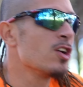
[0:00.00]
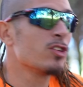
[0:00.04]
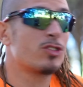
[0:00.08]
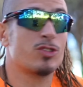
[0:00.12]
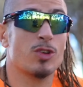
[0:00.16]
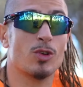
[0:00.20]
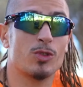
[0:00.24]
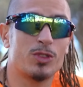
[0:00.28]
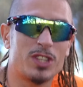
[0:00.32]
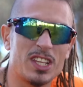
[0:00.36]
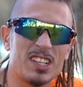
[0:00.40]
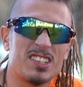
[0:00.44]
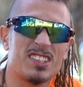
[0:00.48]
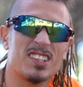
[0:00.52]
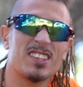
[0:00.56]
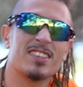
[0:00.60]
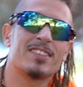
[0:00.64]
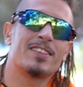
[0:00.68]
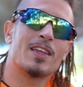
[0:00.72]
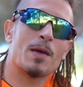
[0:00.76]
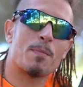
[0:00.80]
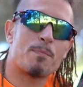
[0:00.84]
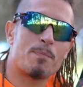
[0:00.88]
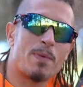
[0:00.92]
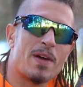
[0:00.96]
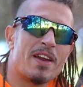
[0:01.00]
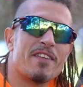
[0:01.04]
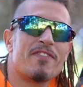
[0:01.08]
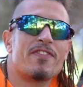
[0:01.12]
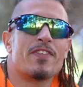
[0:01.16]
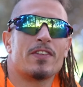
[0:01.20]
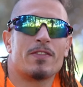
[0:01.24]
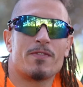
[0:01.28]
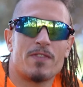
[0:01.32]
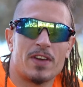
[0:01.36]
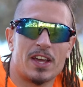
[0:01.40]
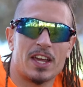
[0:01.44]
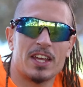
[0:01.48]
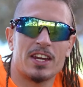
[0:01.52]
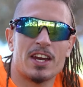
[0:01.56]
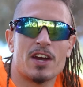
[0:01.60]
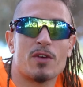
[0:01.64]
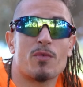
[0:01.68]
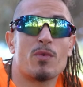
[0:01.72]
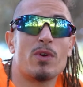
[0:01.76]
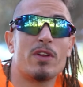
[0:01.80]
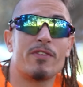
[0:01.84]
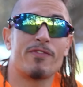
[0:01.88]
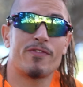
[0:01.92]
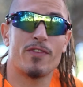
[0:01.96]
So this is the perfect beginner
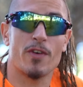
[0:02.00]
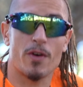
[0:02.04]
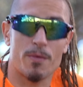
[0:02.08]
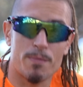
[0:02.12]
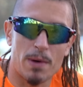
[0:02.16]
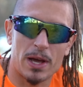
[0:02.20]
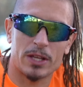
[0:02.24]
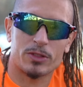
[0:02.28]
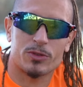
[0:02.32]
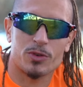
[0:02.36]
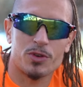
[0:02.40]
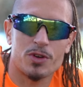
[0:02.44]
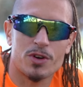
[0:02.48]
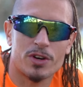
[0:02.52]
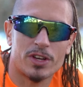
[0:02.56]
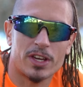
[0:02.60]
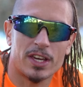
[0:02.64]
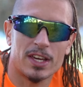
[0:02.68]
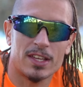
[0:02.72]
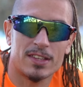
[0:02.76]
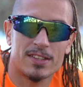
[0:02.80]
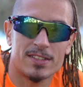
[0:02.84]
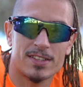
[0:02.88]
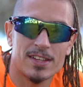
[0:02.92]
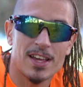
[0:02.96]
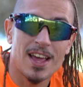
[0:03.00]
wheel for buy to your kids,